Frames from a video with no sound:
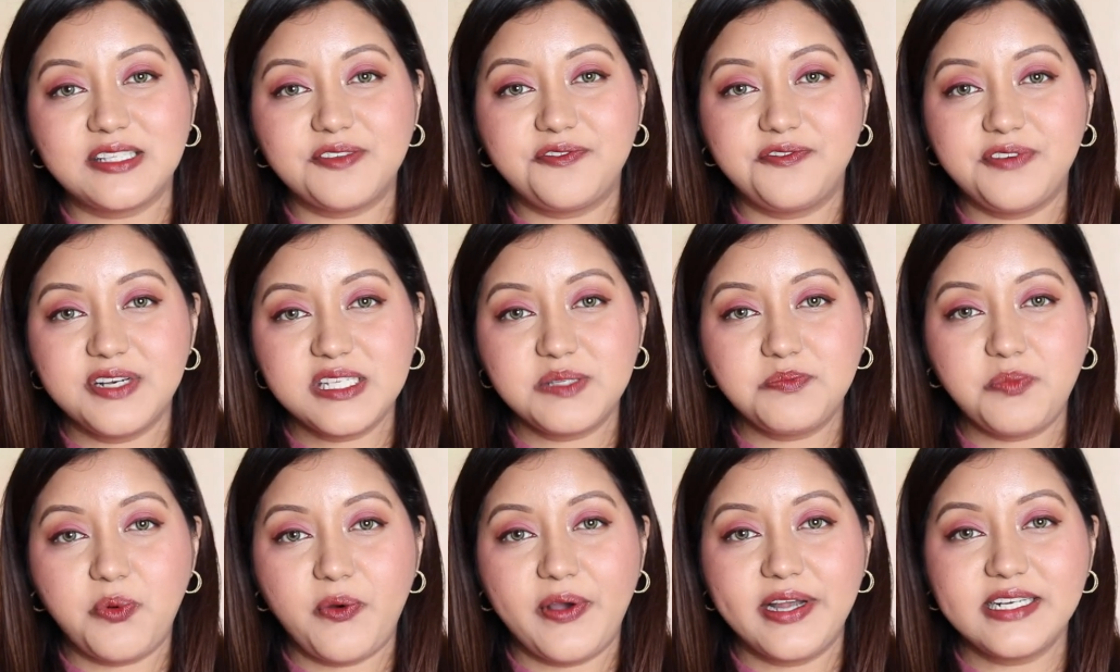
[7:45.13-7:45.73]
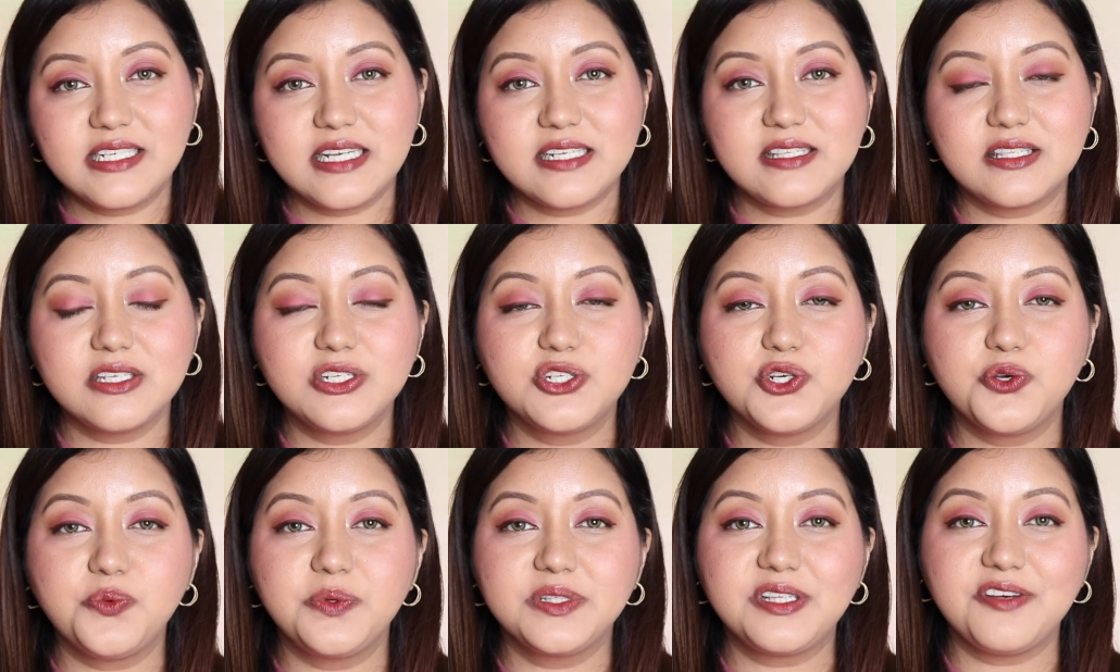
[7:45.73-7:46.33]
The first point is to
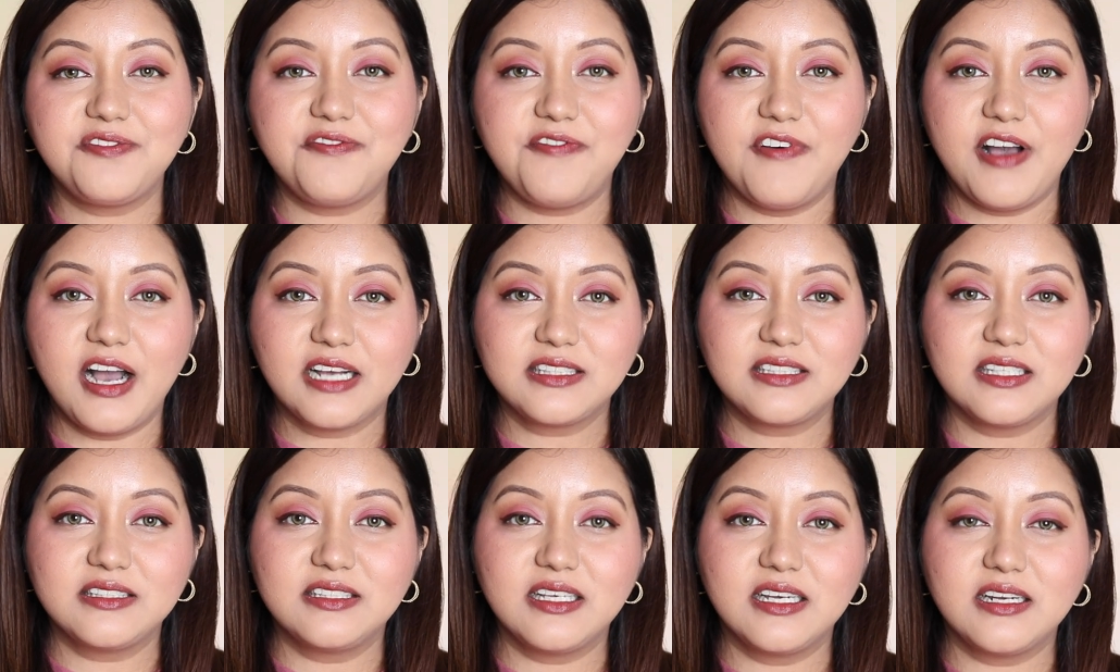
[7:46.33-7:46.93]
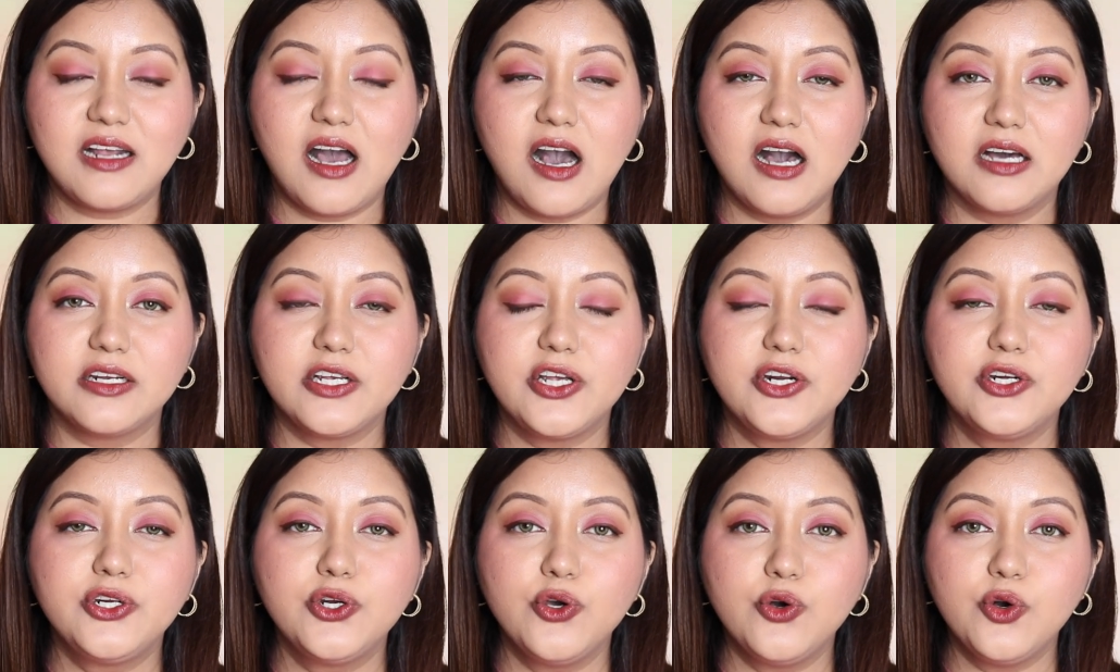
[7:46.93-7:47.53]
do with the fact that there
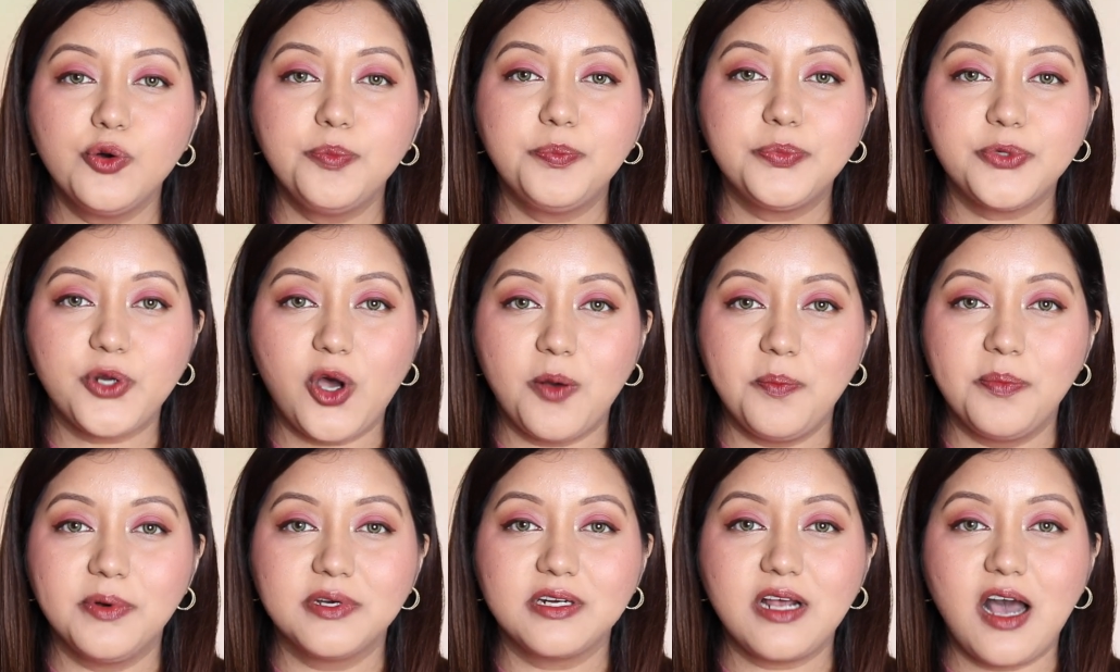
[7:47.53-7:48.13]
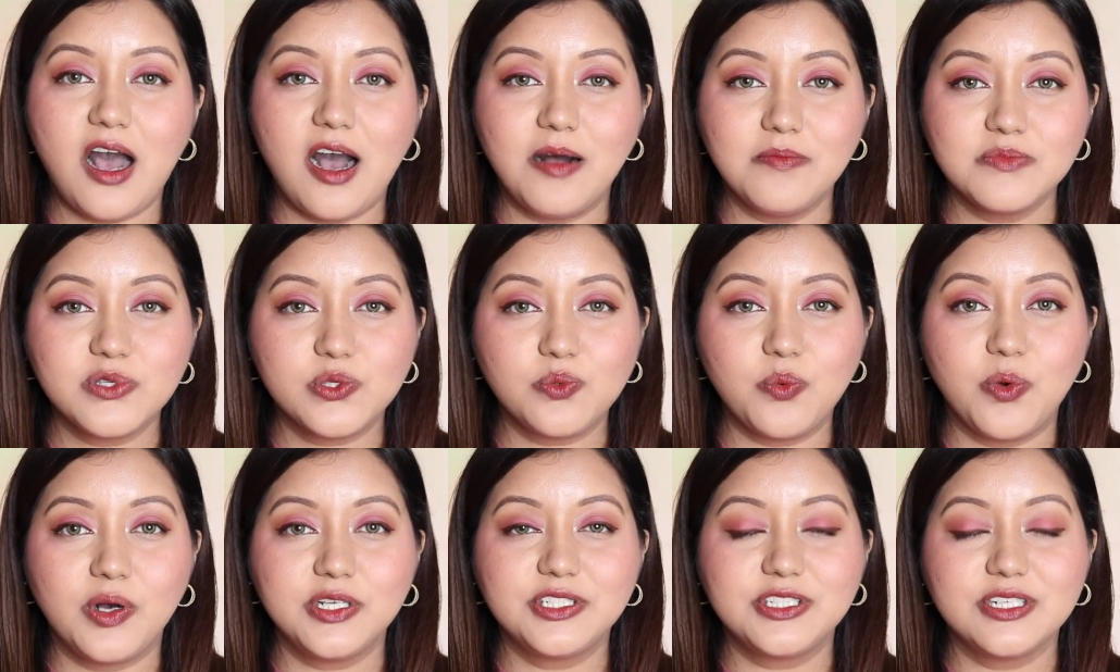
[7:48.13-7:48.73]
are no proper arm
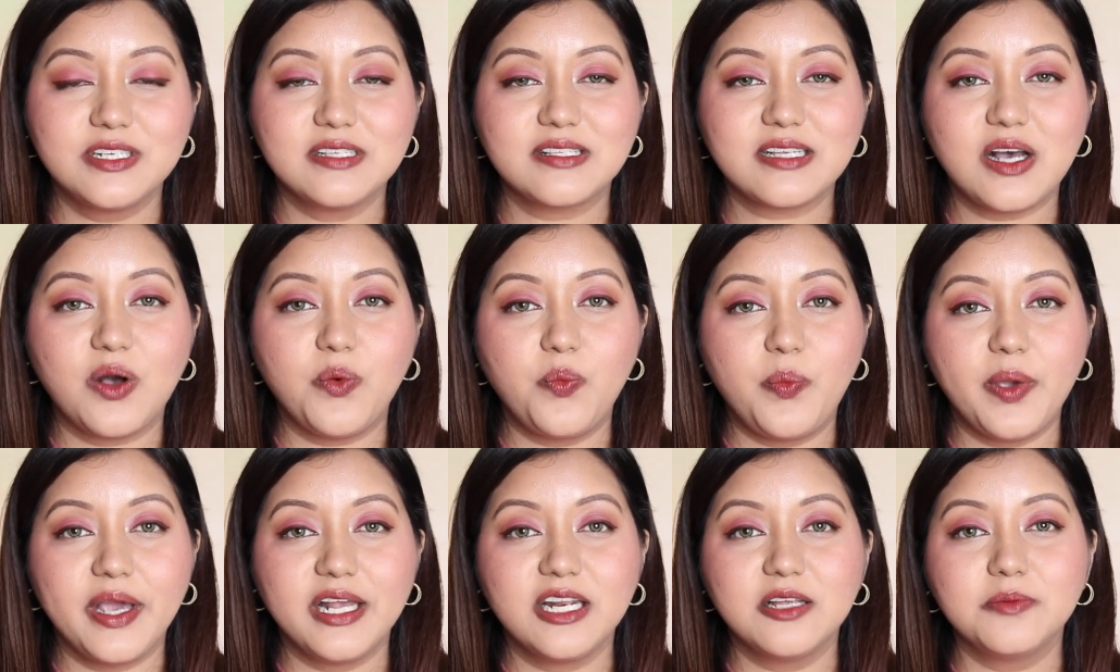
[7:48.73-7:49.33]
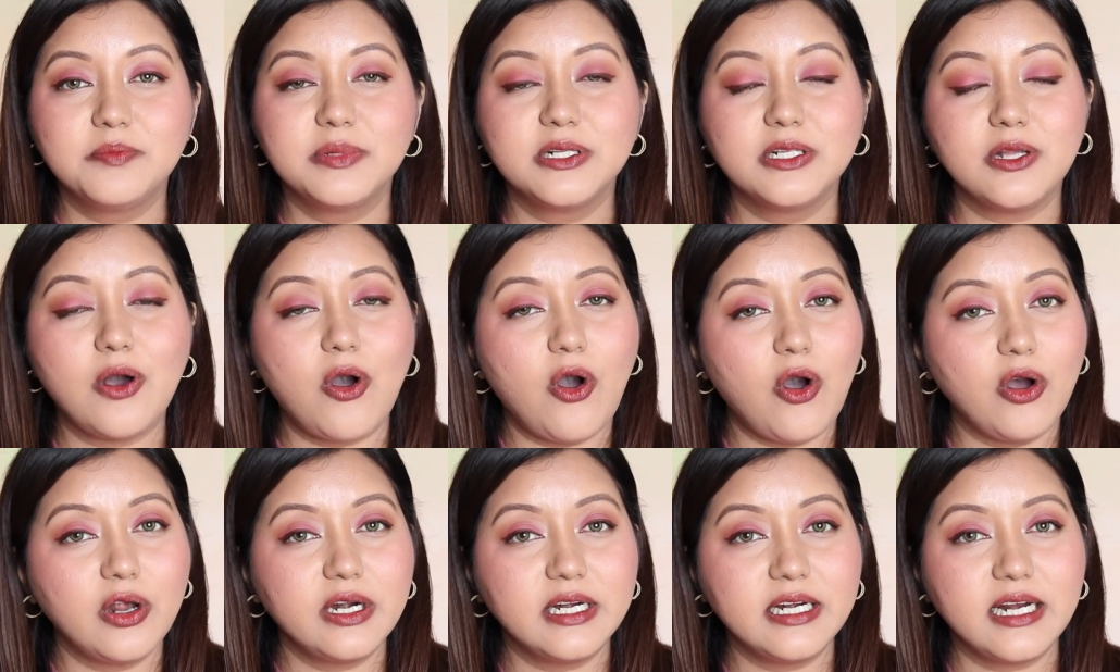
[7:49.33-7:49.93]
swatches available
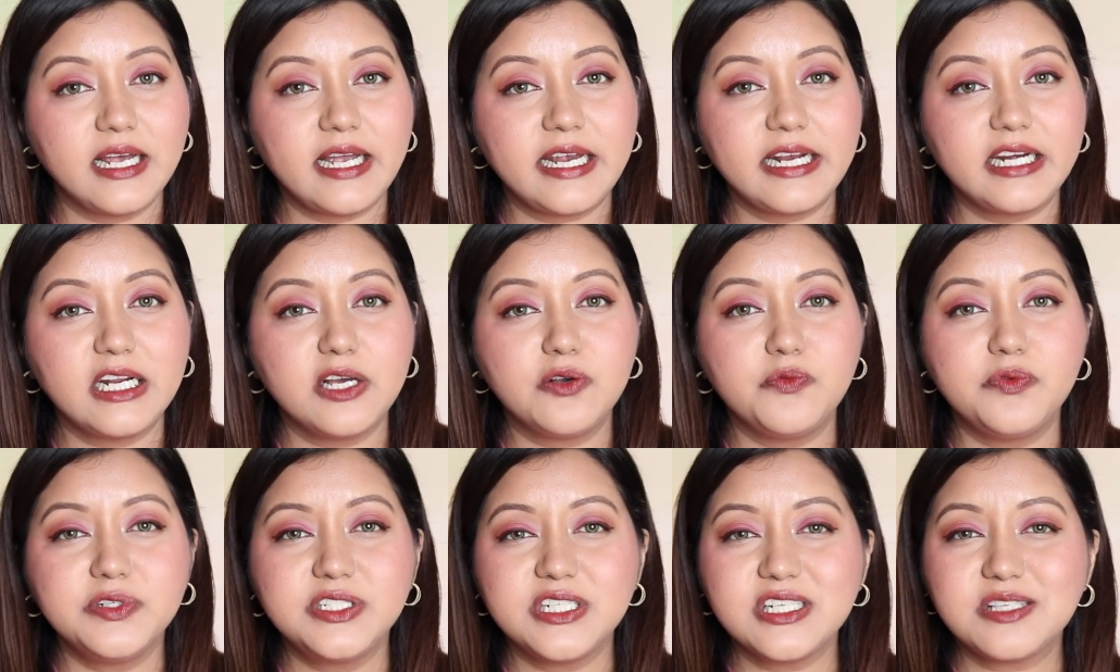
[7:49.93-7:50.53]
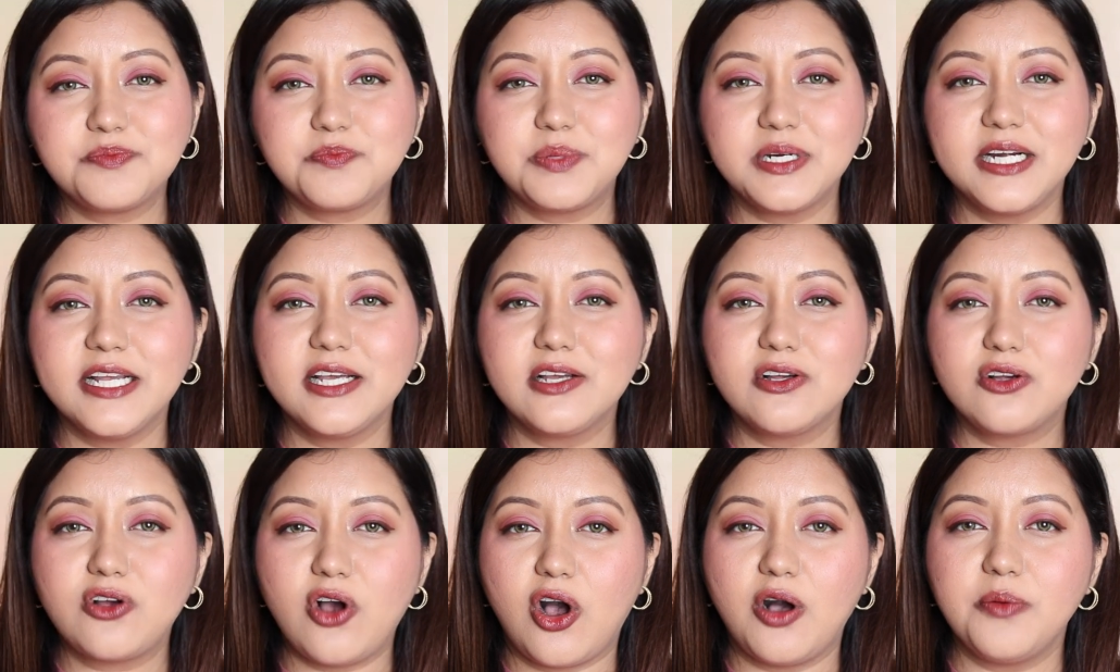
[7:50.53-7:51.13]
online which which is pretty
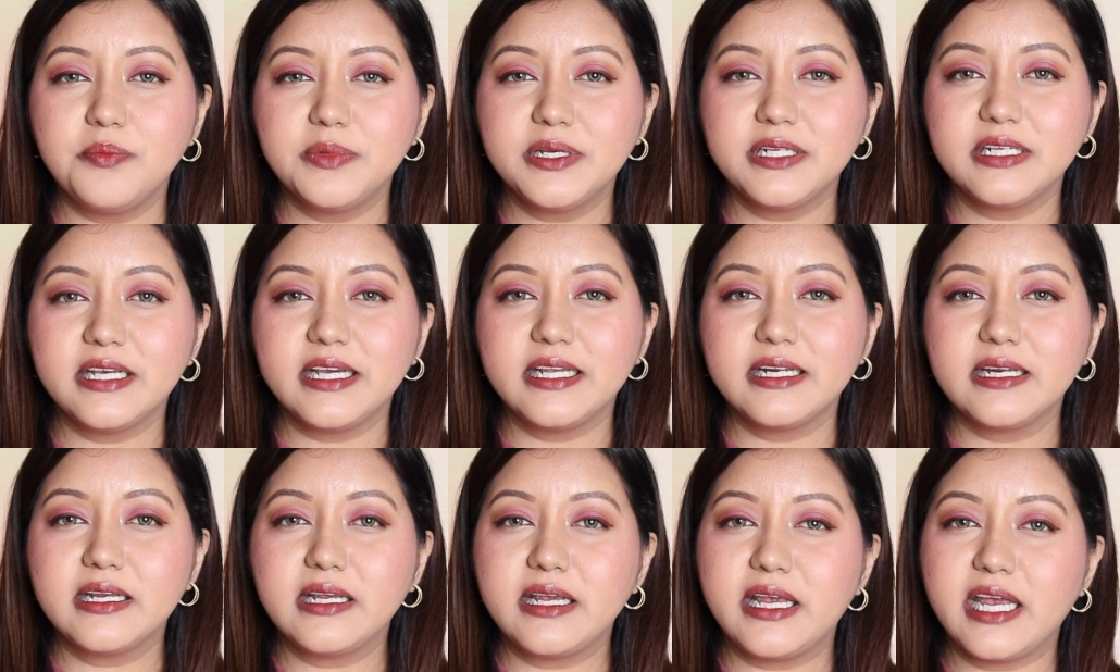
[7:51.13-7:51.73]
common in